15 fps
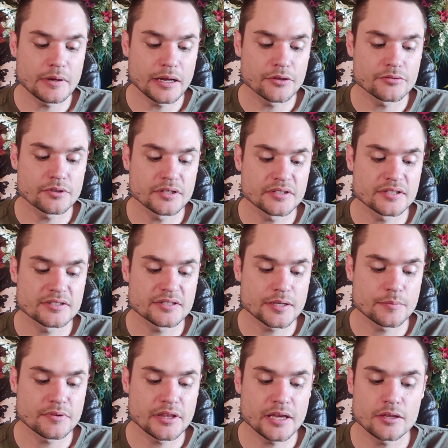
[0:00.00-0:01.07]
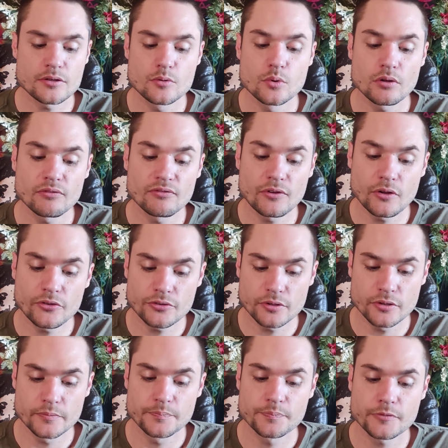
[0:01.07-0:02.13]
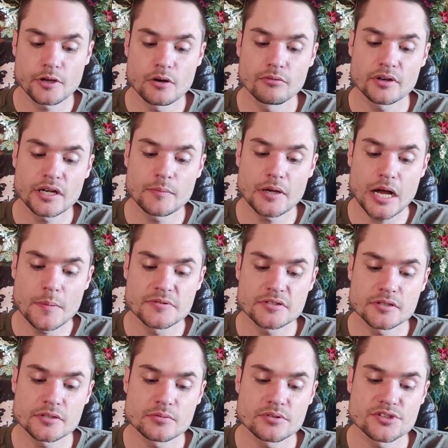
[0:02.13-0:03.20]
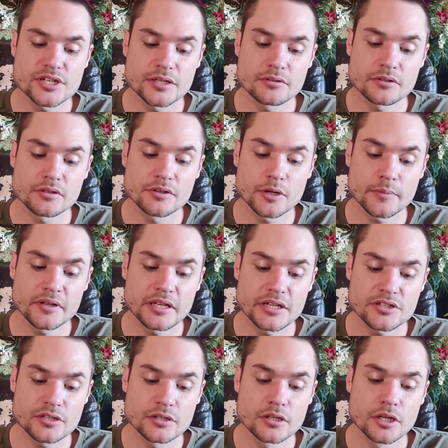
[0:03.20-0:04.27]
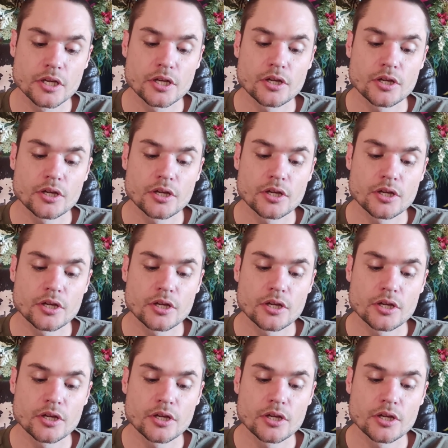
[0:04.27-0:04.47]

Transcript: boundaries. Accept that you will falter. Overcome obstacles with gentle determination.